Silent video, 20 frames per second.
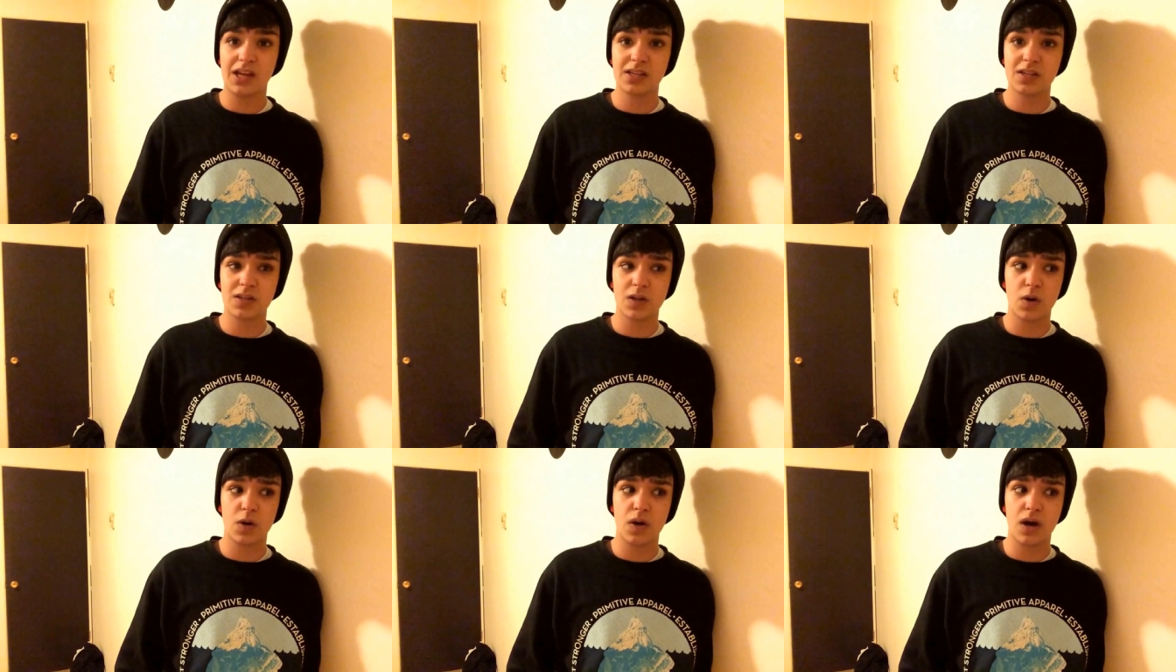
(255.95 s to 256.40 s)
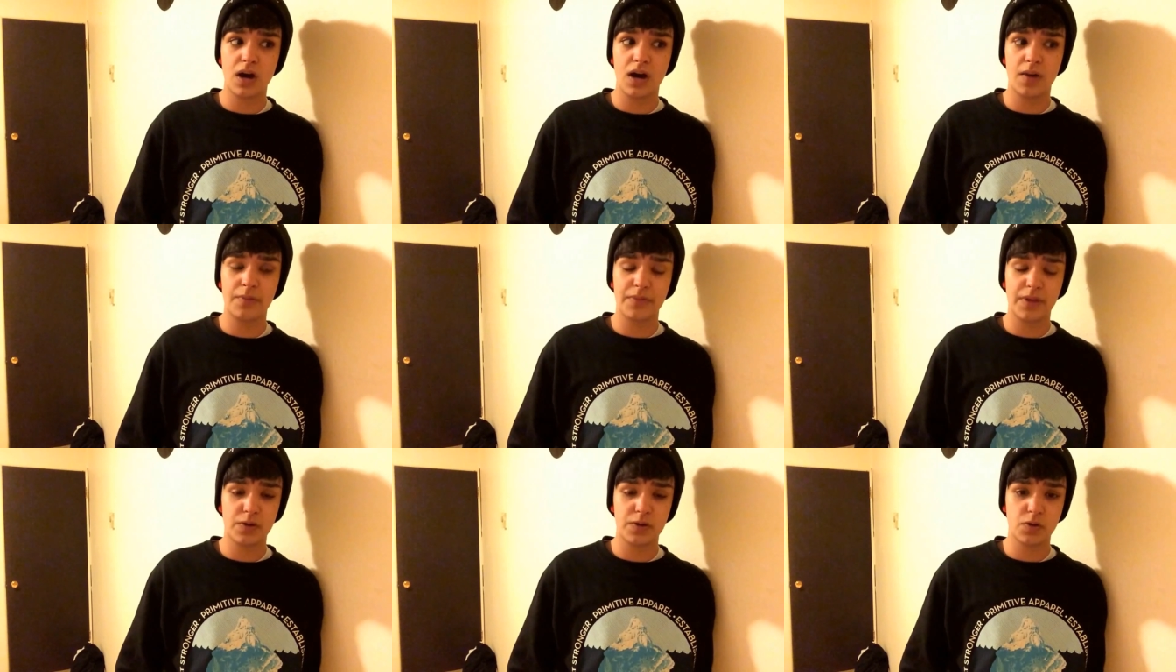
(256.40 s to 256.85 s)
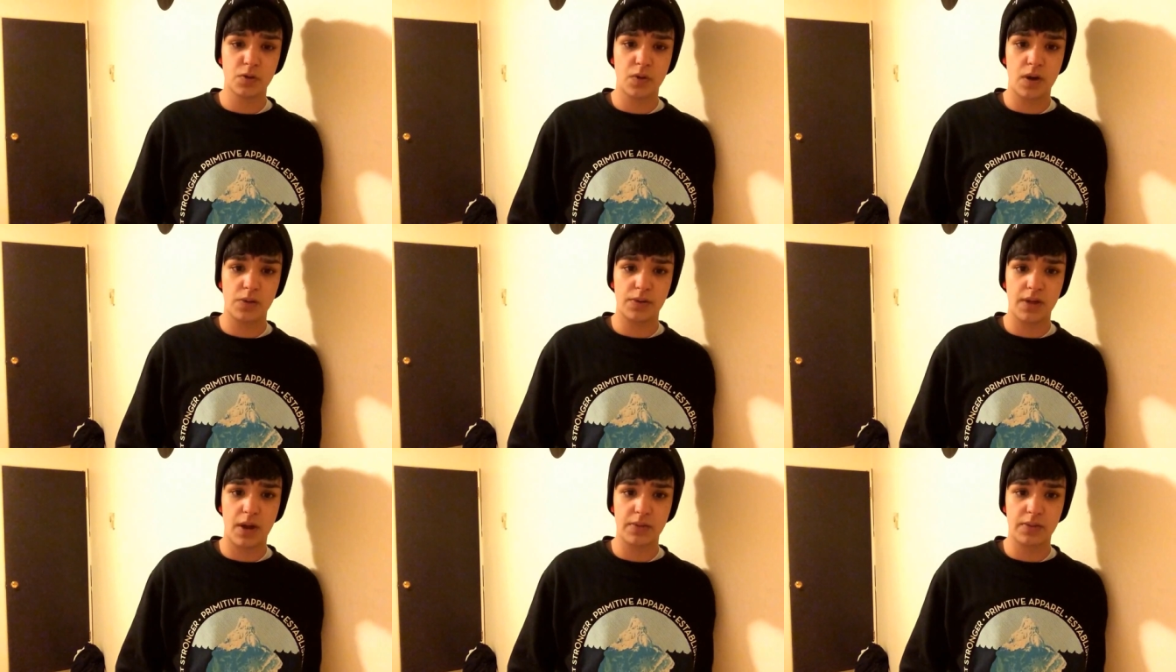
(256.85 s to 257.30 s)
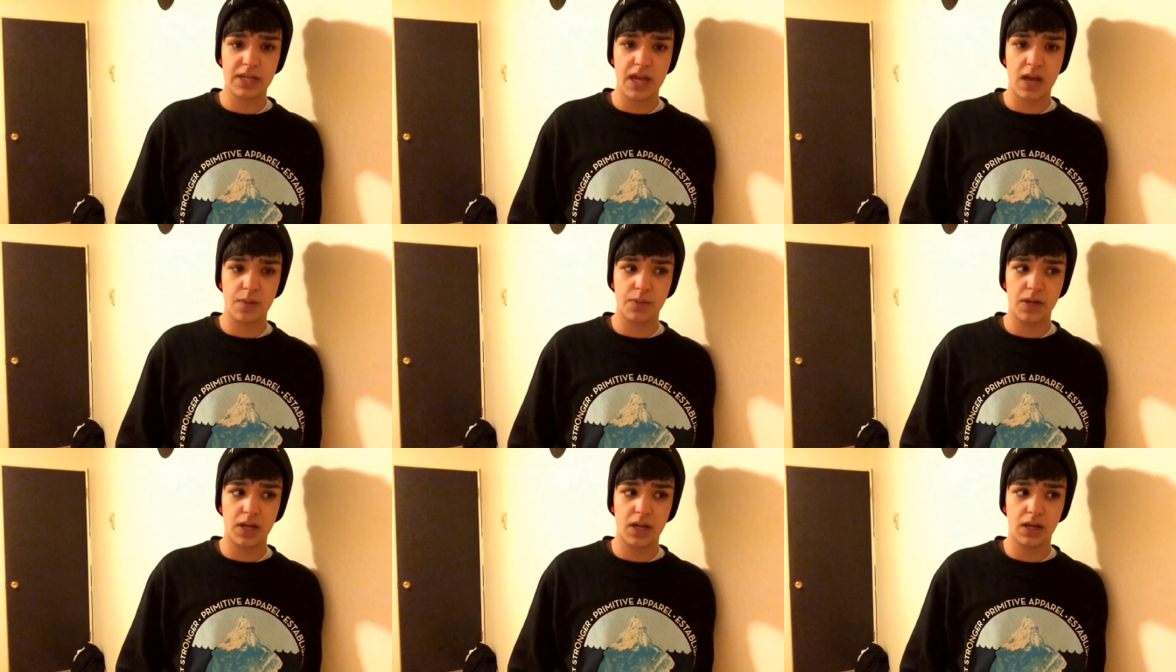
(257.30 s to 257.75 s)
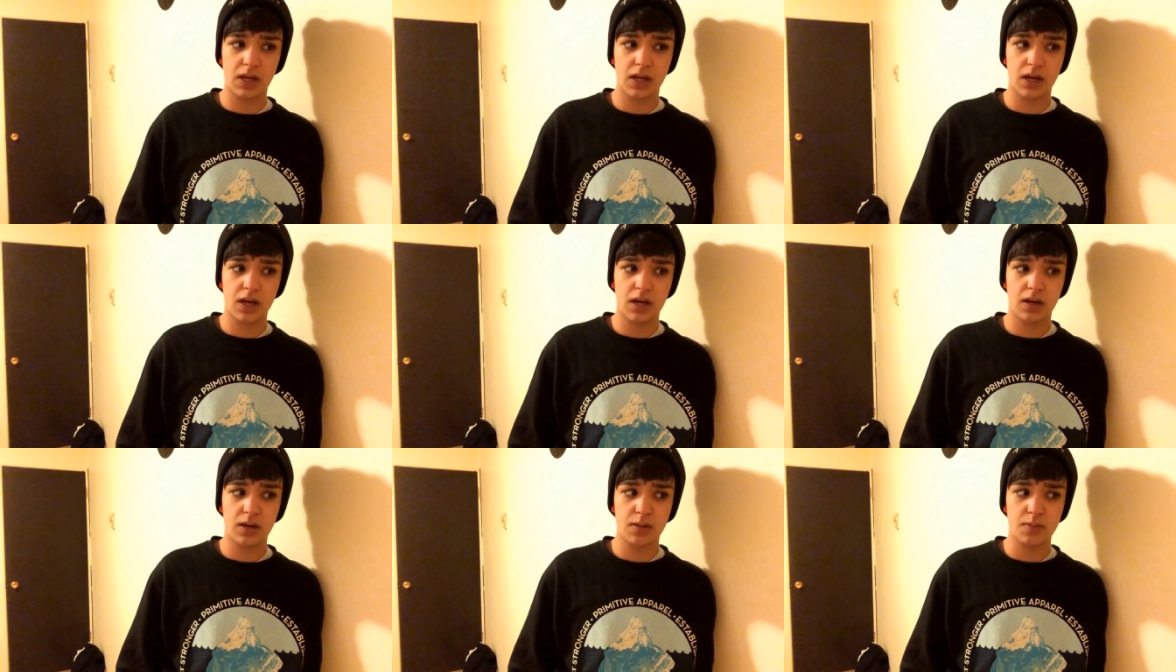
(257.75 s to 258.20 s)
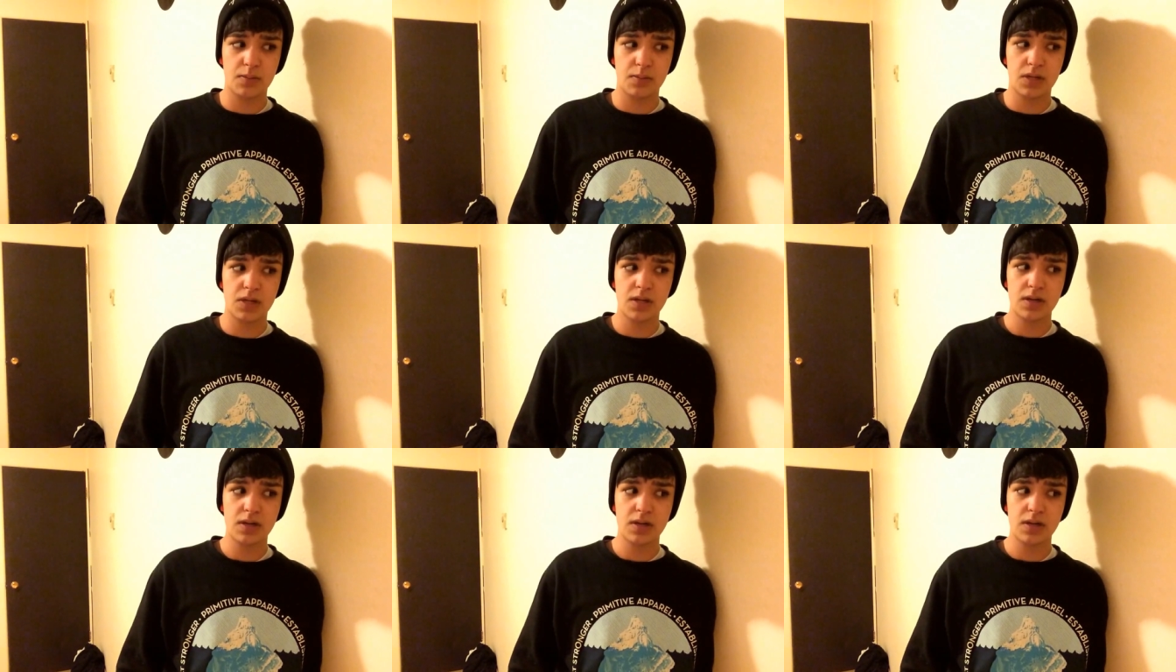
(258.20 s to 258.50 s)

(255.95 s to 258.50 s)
So um, there was a while when that was happening. Um,